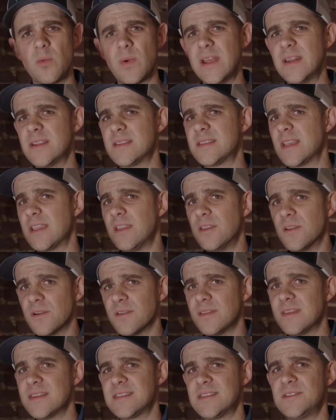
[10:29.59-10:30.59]
a way to
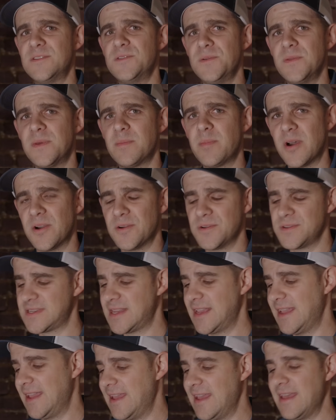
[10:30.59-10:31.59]
secure this to the post
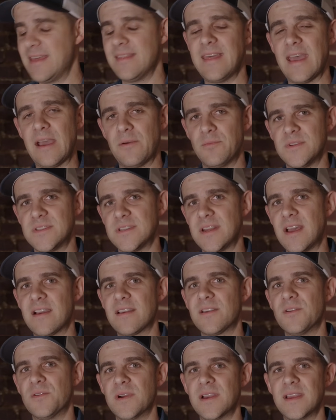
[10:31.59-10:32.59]
that was
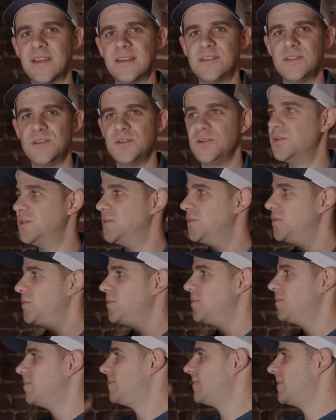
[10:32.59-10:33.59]
not going
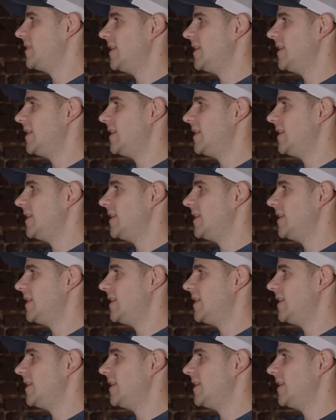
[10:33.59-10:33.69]
to